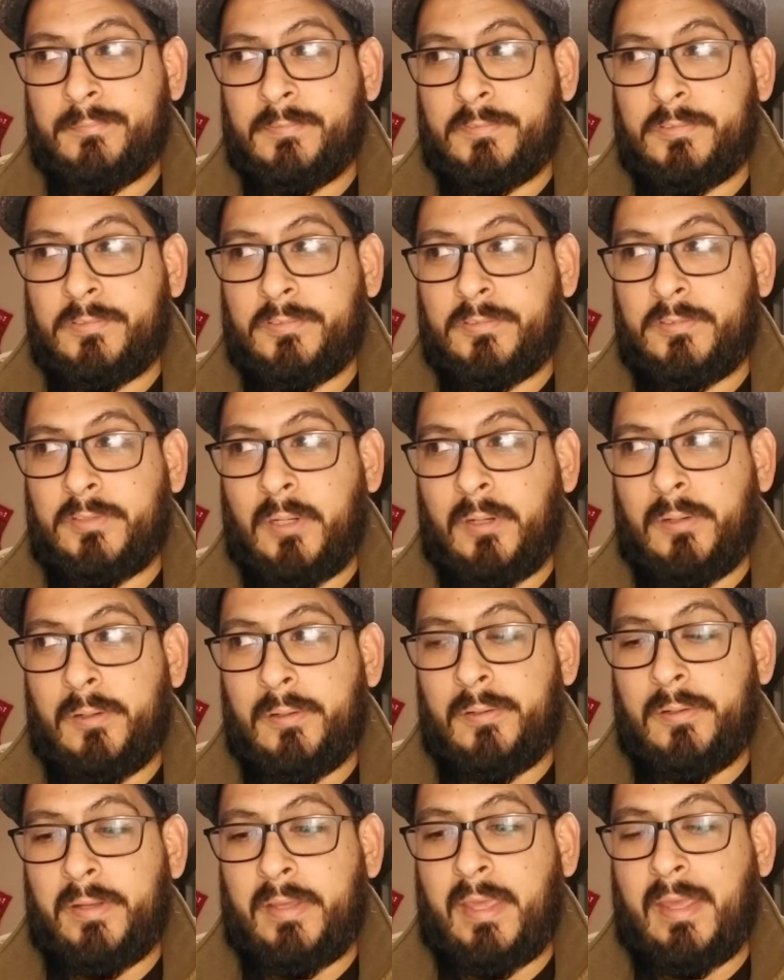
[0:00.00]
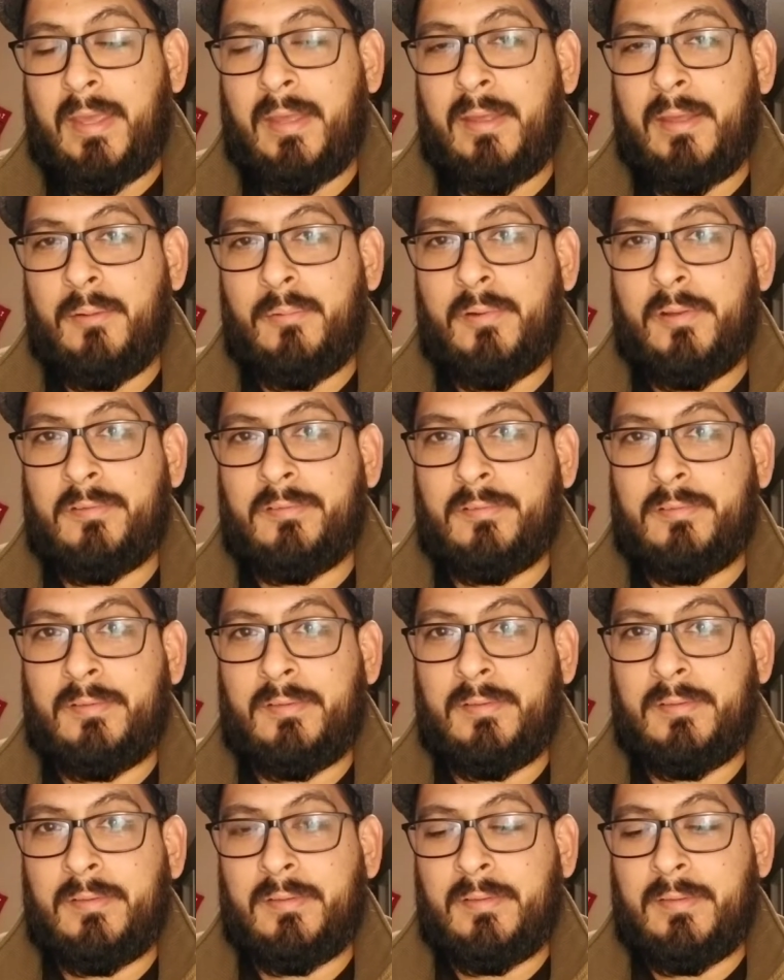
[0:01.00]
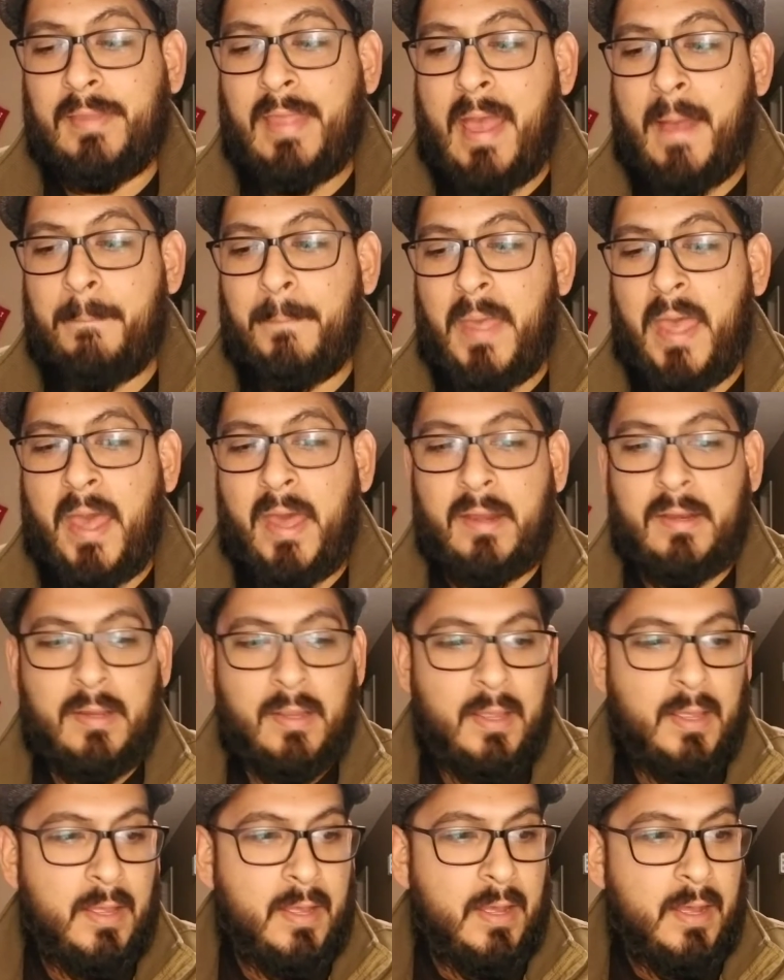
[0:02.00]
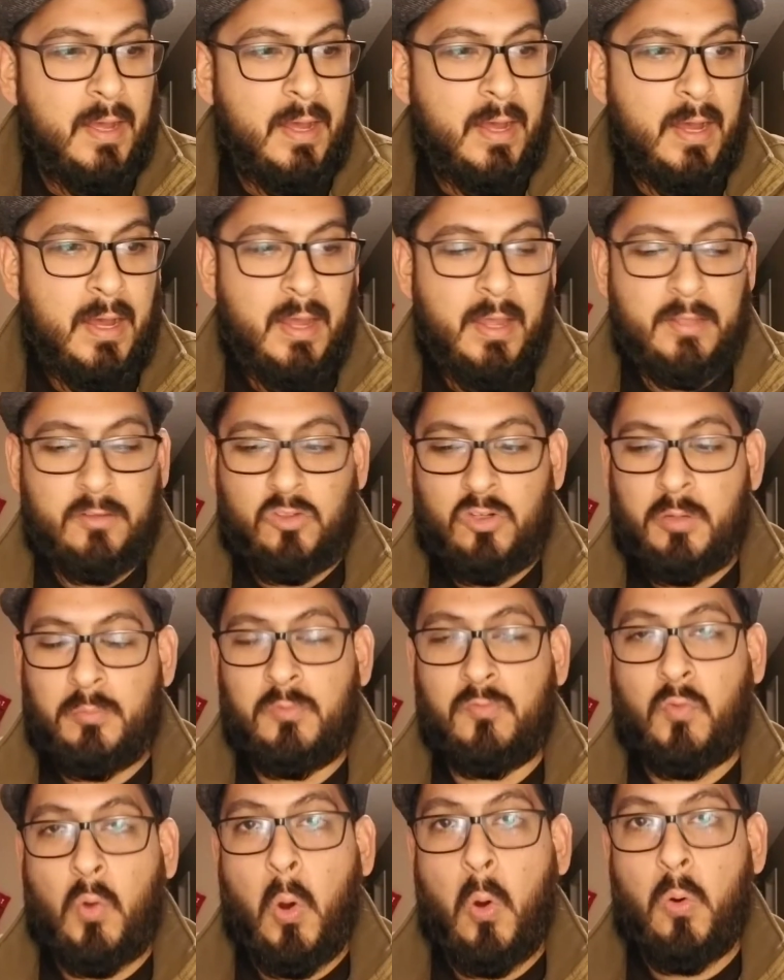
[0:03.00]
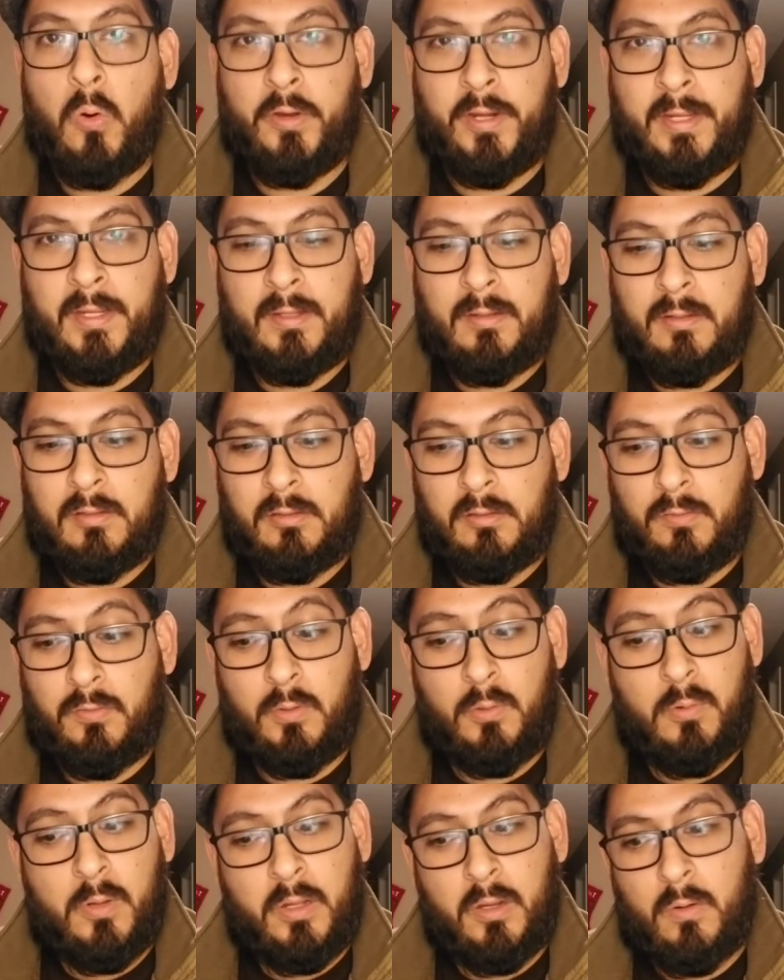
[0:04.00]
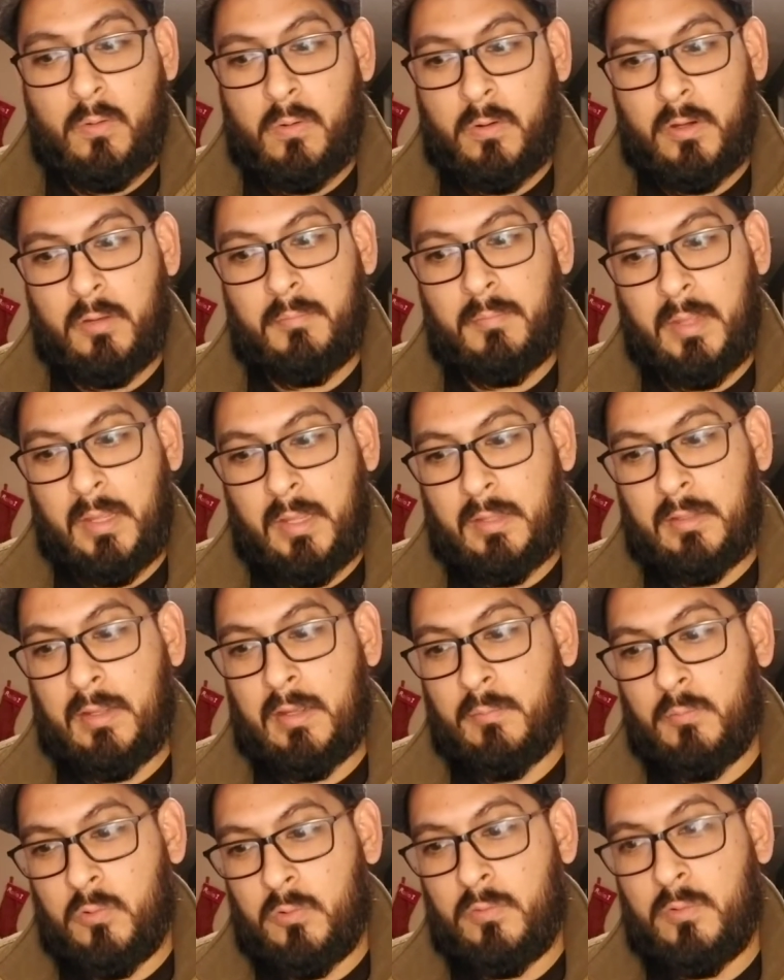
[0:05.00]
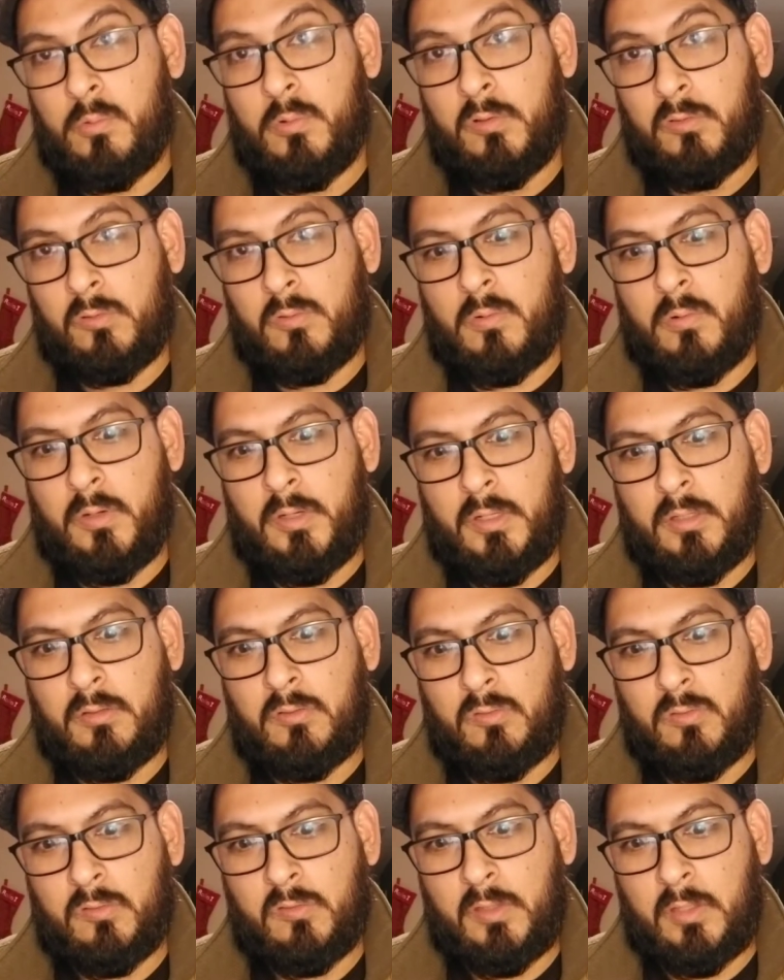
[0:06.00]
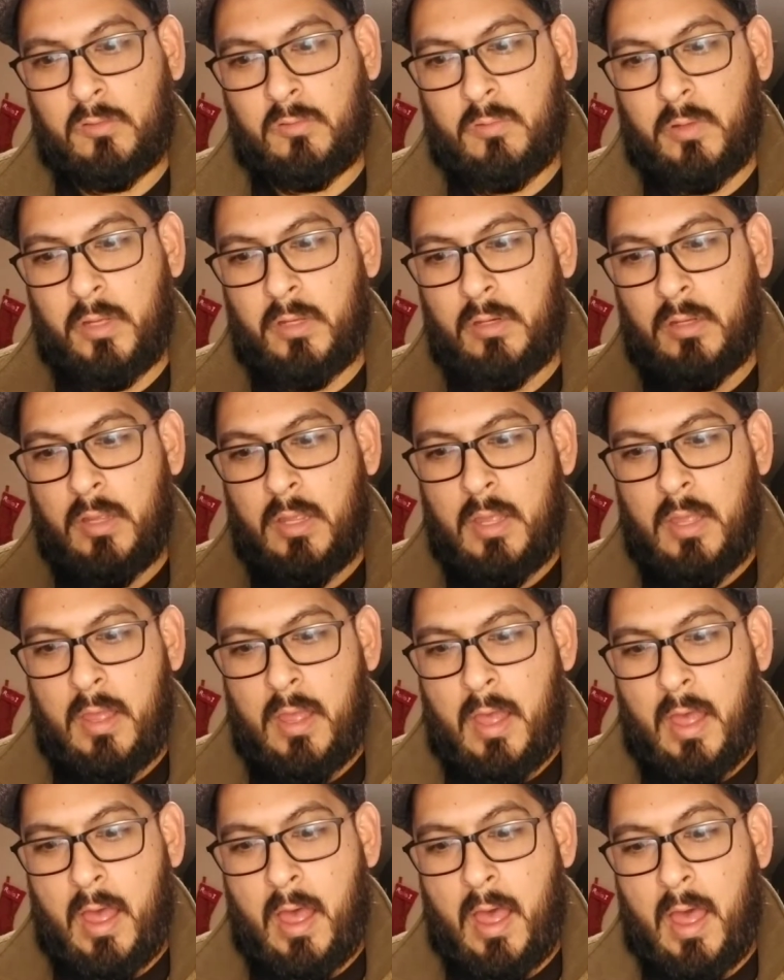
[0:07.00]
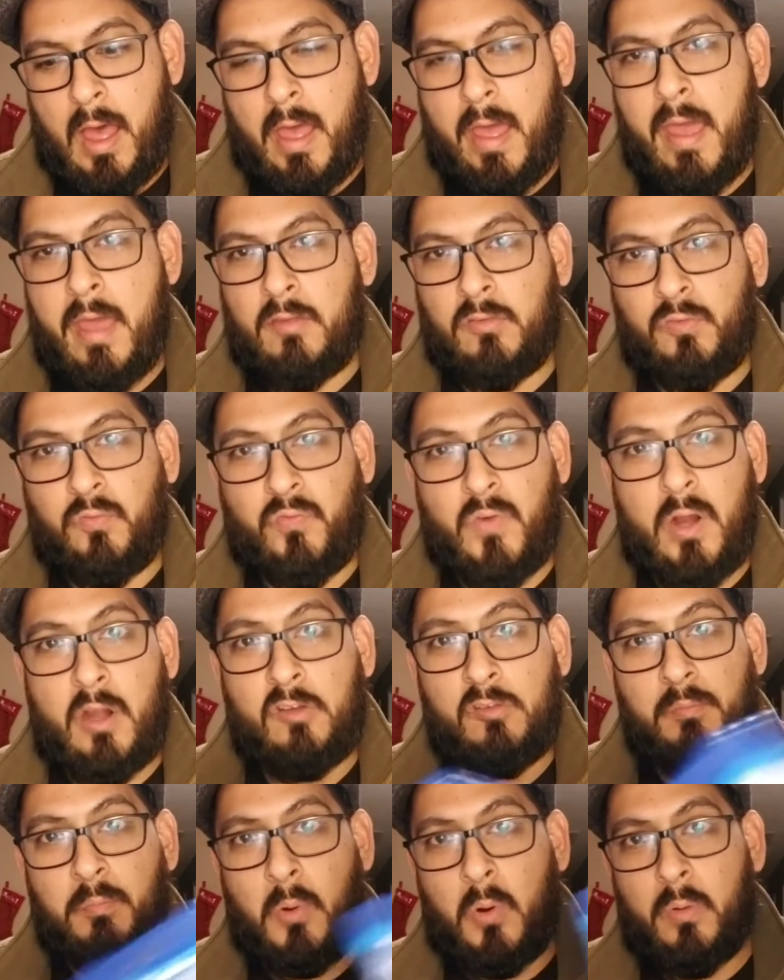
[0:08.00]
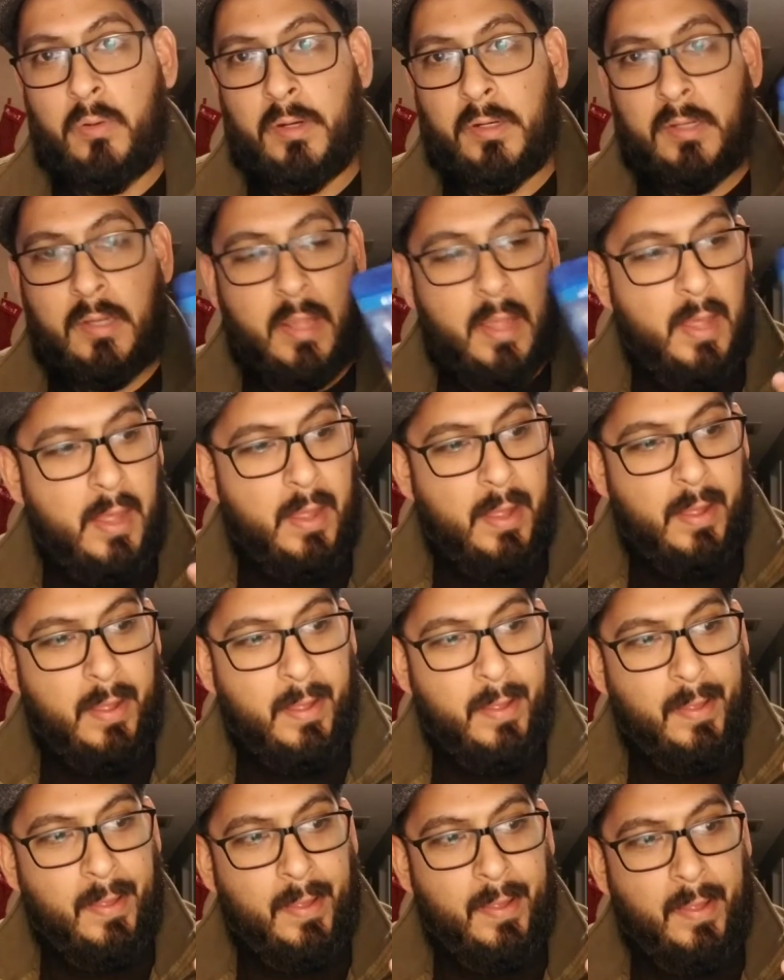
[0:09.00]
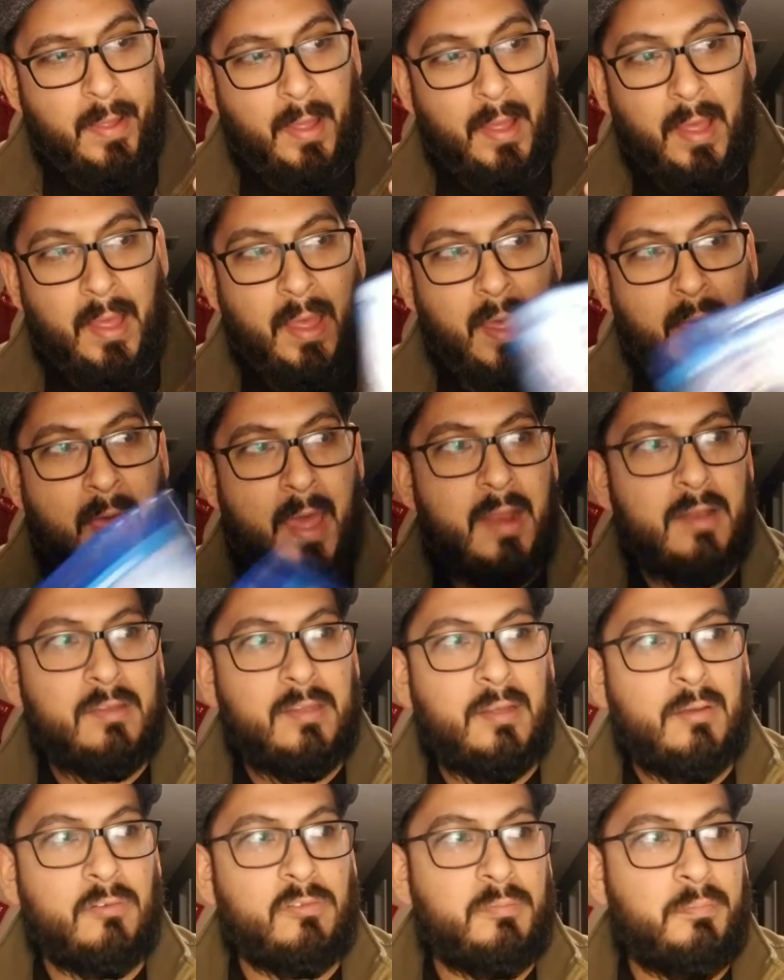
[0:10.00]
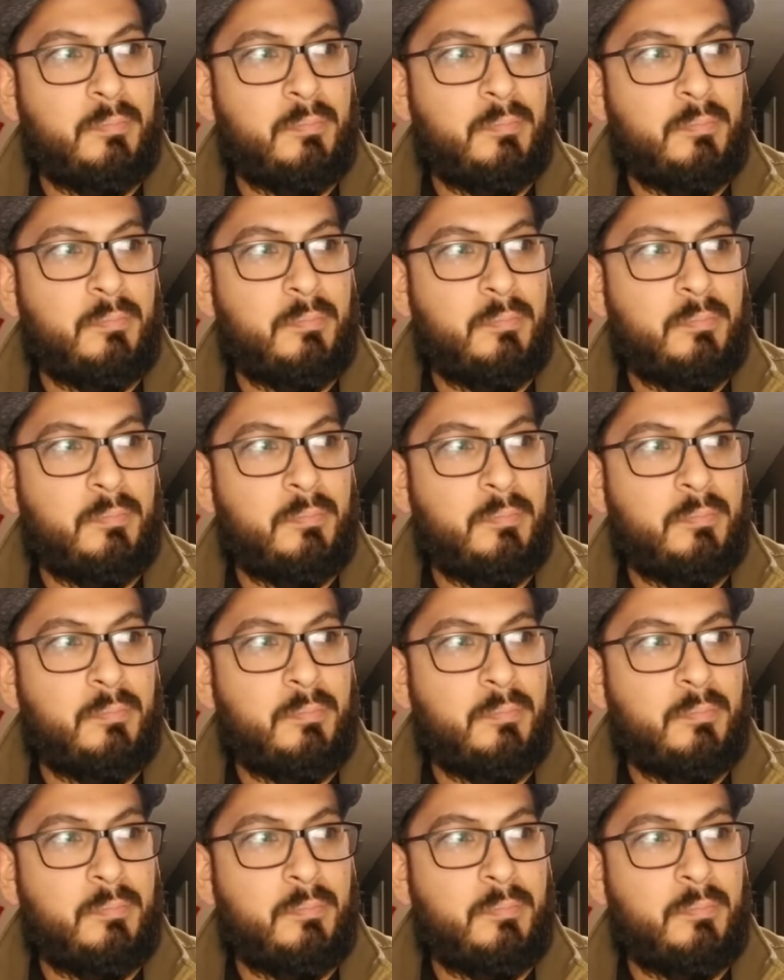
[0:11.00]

so it wasn't that bad. In terms of corny, because if you want corny, man, that movie was corny, Suicide Squad. As far as boring, I don't think it was